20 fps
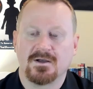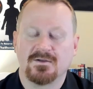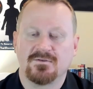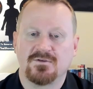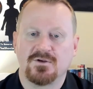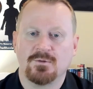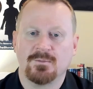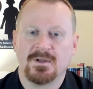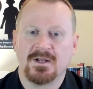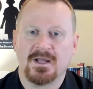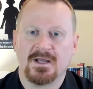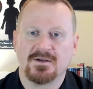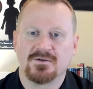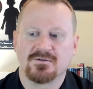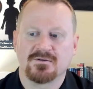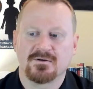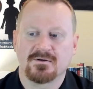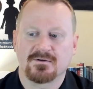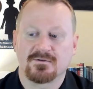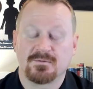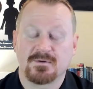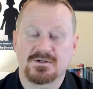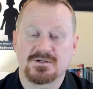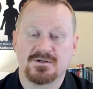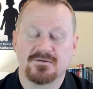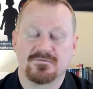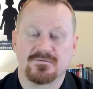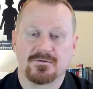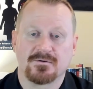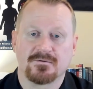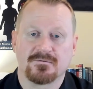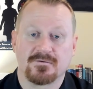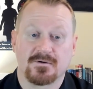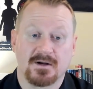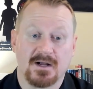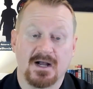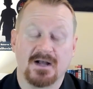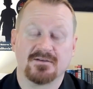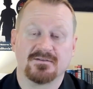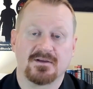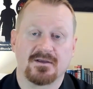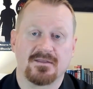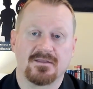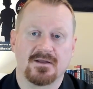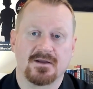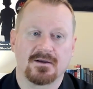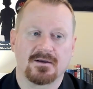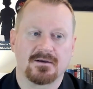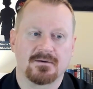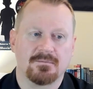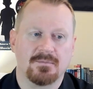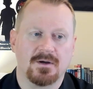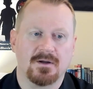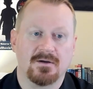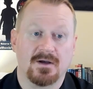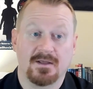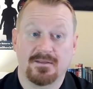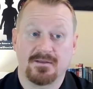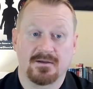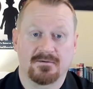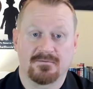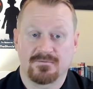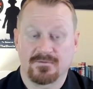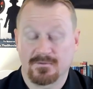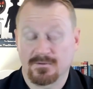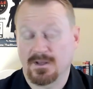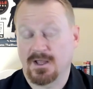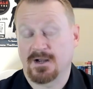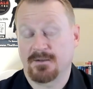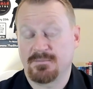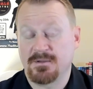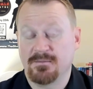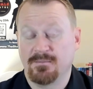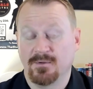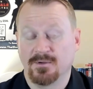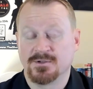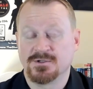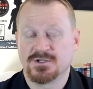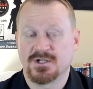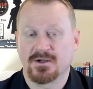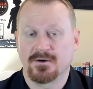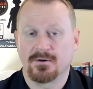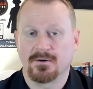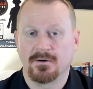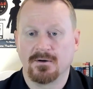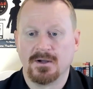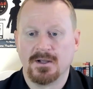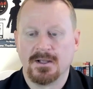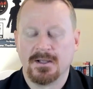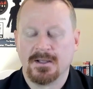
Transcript: human nature, especially for guys, I think. But I think for a lot of people in general.